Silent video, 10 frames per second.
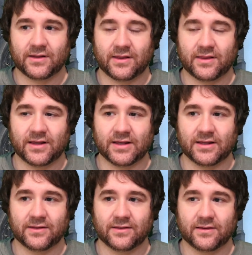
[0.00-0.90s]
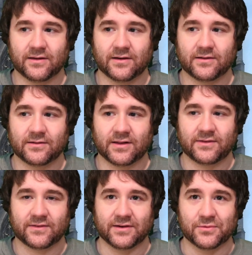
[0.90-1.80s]
then
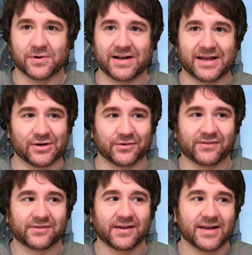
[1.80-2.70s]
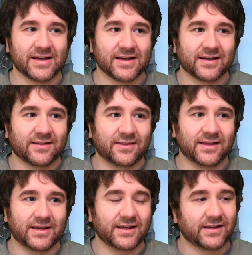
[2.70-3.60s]
let's see what else.
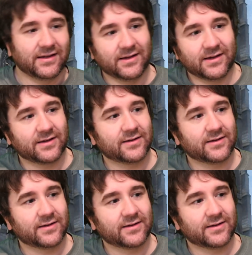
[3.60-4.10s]
The